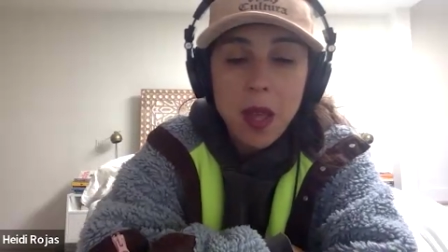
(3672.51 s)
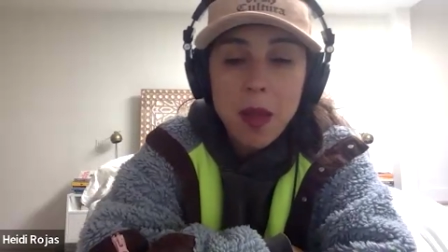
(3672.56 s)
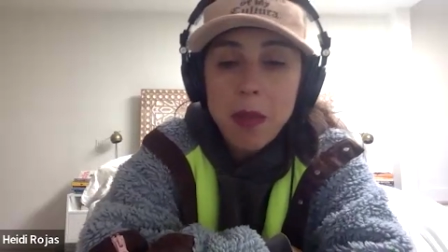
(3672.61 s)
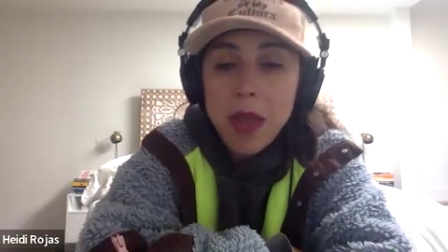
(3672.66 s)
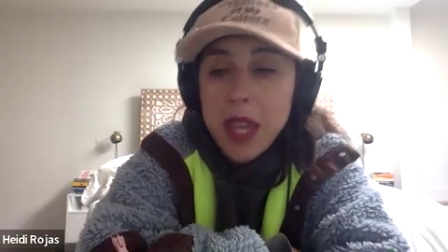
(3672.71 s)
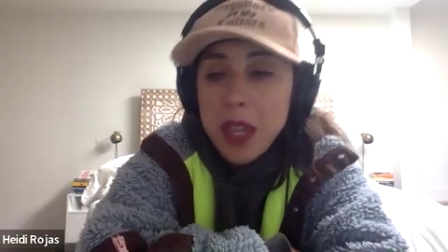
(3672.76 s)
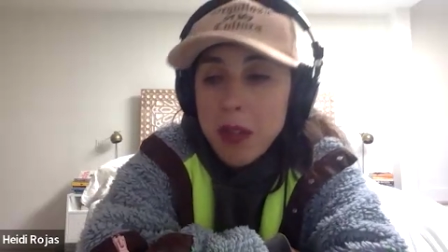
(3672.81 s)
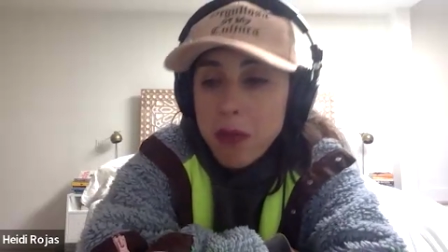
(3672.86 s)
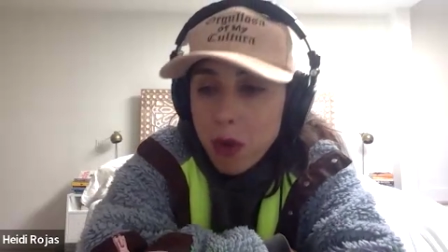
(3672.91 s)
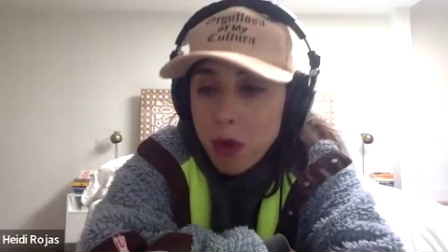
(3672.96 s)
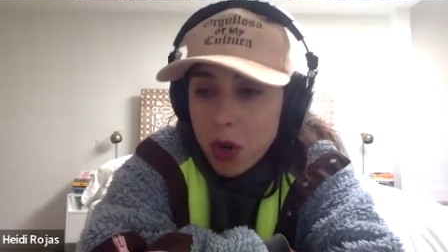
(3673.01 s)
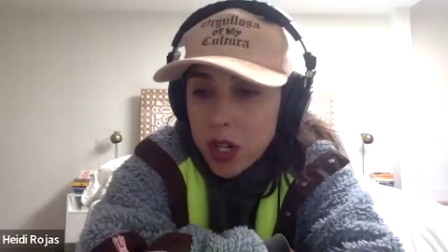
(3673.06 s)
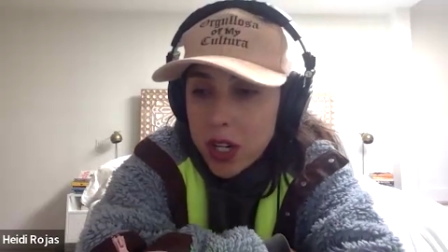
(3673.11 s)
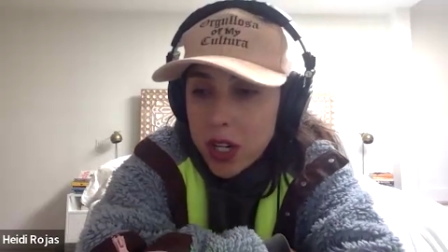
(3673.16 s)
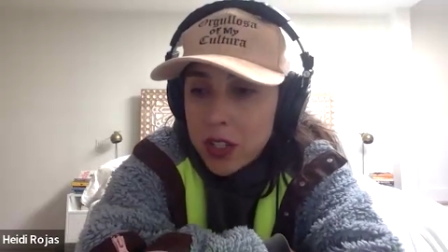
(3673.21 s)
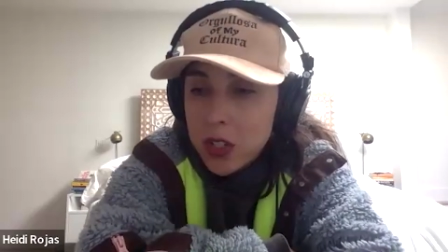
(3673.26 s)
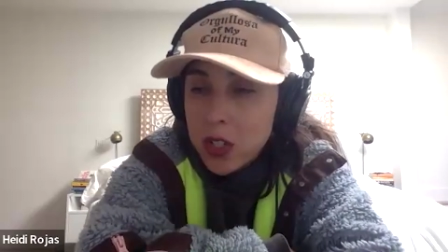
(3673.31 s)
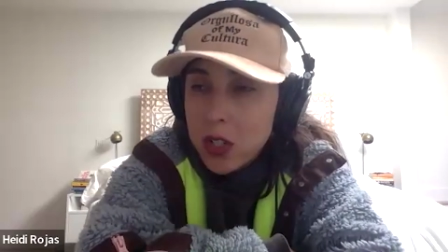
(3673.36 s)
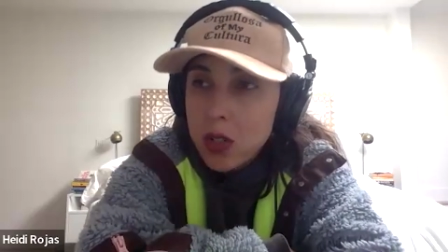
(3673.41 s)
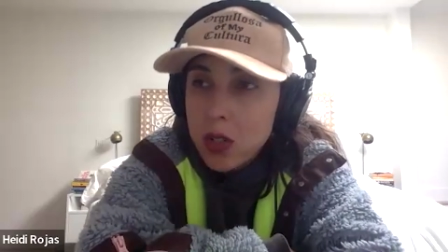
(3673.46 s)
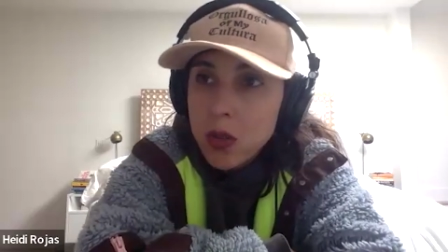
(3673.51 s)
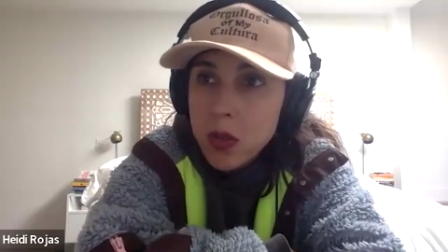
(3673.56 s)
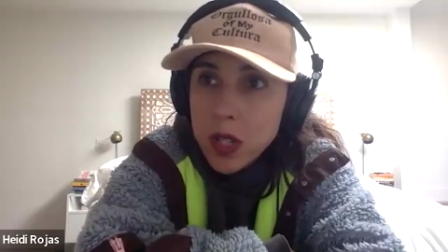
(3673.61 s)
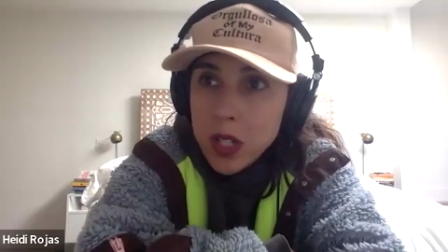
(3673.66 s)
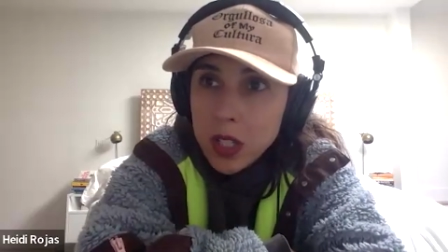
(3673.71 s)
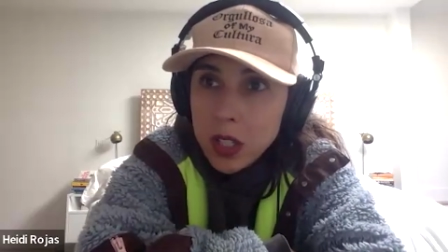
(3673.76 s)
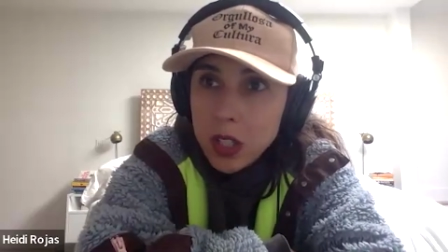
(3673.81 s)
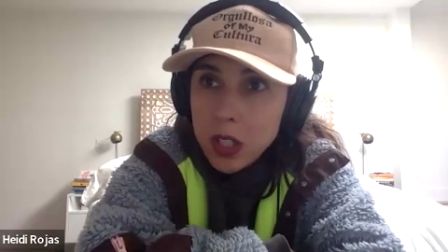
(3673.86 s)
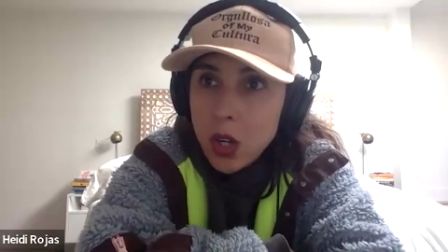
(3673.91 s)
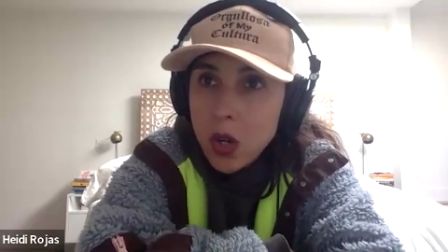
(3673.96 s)
pay for and do
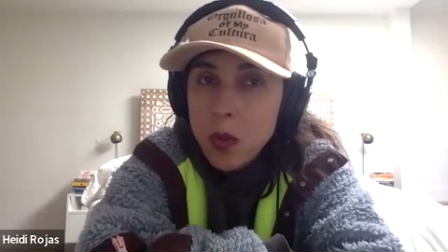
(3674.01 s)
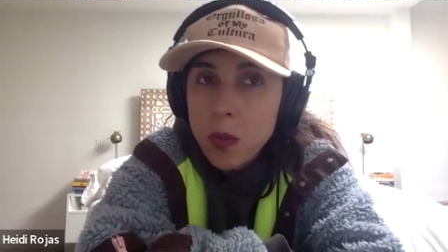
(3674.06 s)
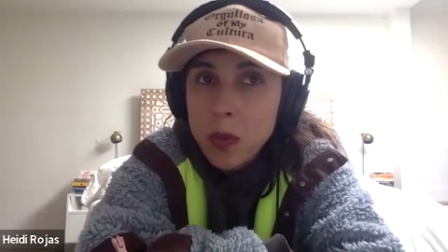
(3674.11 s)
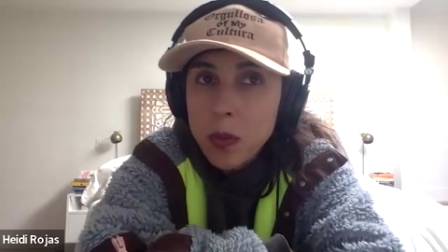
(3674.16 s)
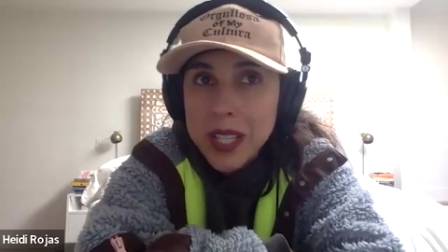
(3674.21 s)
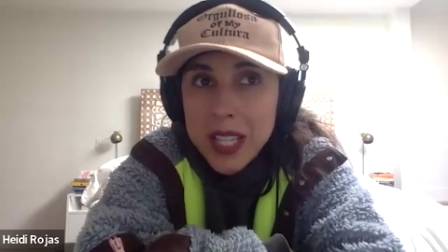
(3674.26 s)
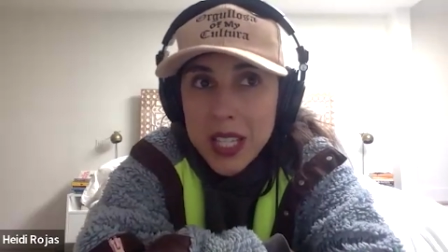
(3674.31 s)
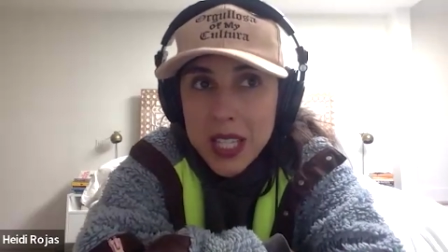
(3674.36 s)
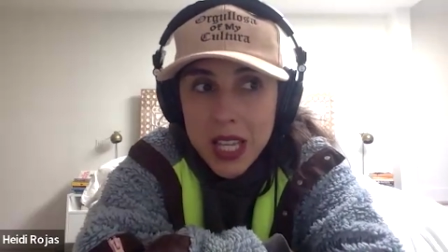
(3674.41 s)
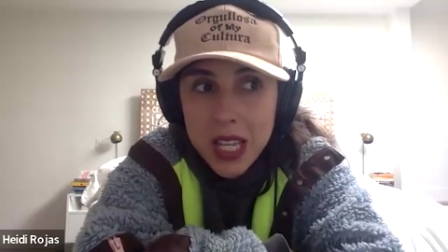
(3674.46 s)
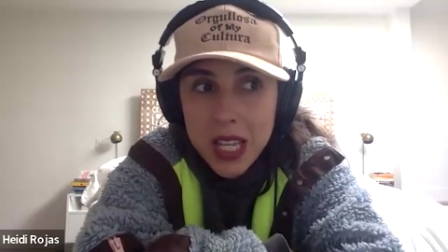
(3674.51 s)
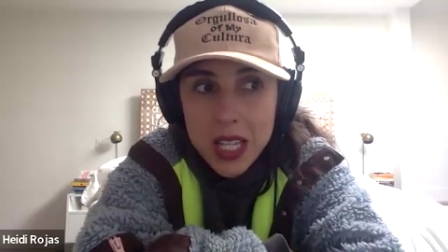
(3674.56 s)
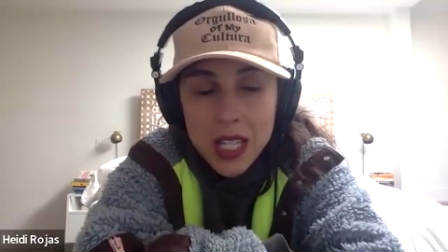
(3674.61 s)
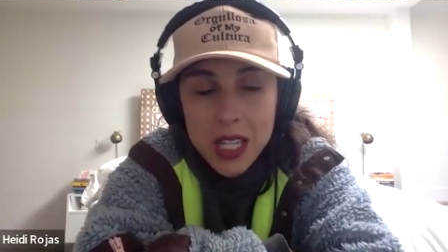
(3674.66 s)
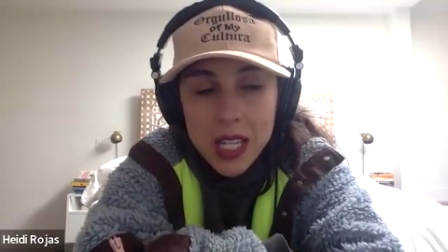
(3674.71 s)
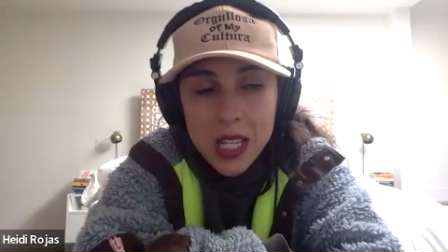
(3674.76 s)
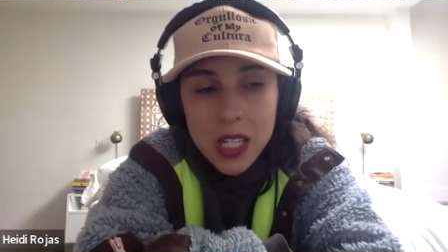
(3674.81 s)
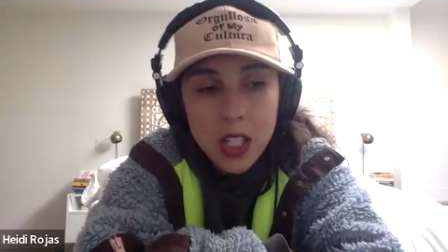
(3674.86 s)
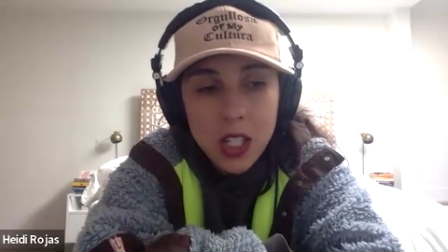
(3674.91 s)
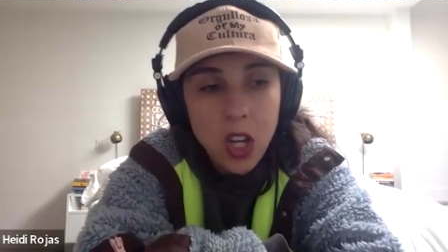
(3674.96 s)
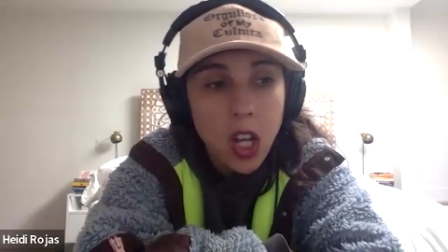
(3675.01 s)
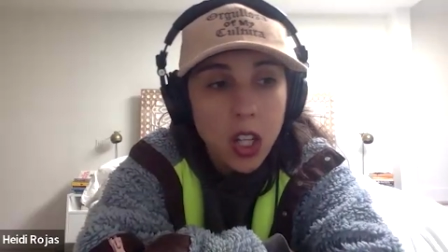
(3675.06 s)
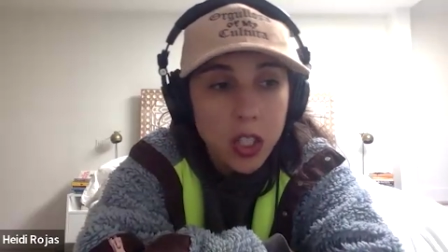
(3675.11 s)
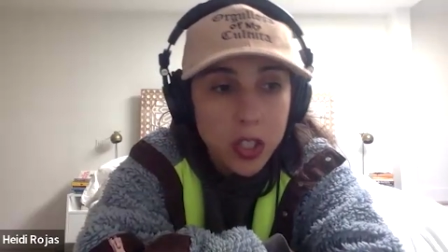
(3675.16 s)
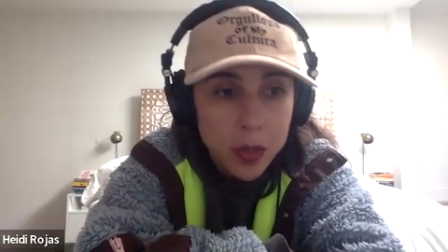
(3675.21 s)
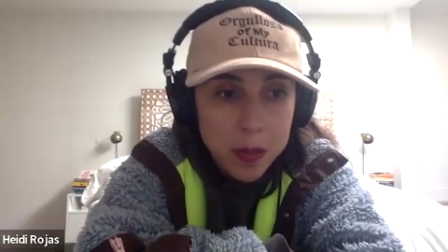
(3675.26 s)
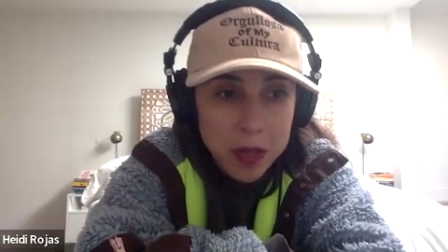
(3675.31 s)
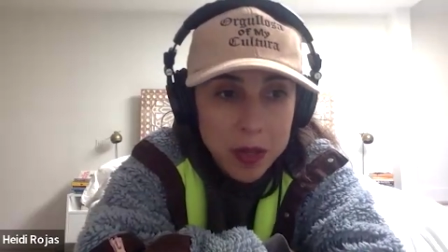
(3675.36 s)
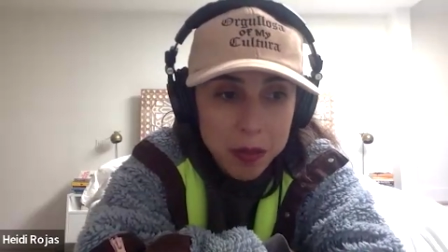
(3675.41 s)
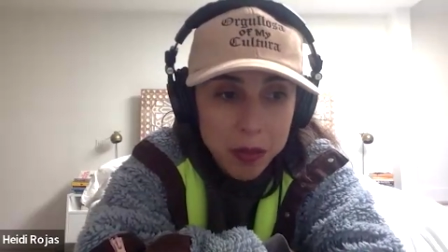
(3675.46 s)
and go places and talk
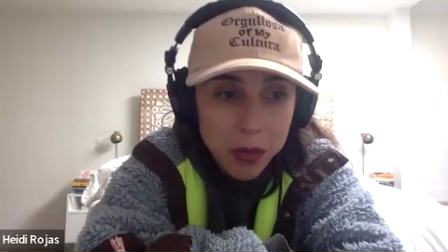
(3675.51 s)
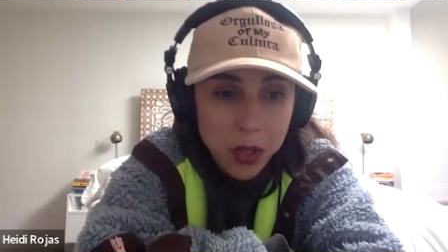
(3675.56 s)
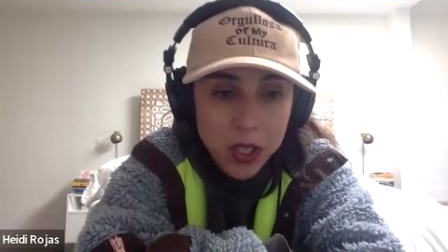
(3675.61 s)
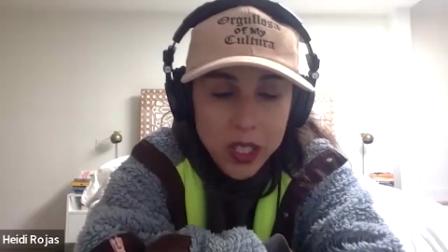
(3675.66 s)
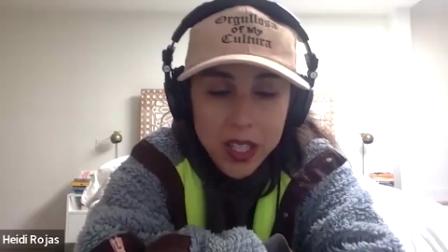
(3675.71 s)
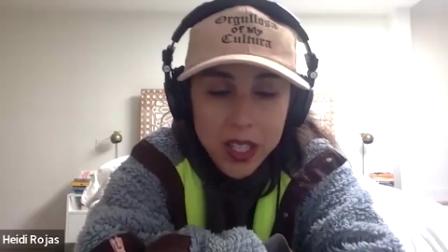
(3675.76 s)
to people.